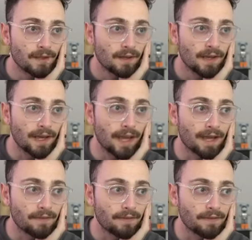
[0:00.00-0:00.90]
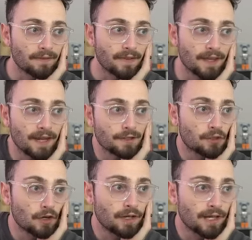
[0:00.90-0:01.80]
And then I
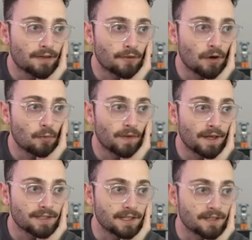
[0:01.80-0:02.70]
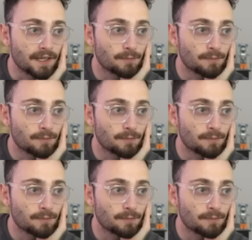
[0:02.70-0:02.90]
took, and I thought, well, that's easy.